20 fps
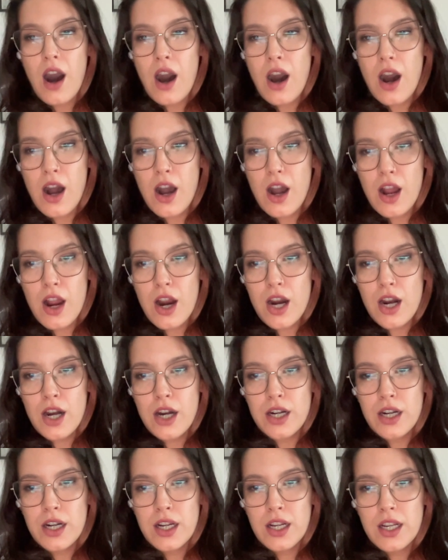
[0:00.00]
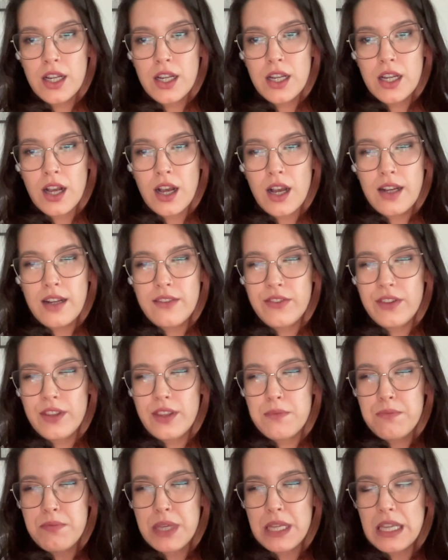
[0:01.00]
are kind of
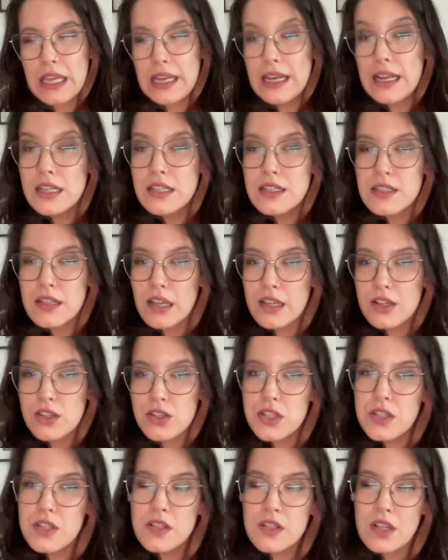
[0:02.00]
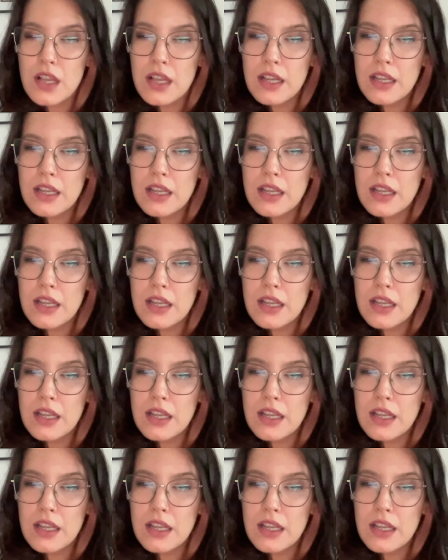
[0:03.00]
in the beginning stages,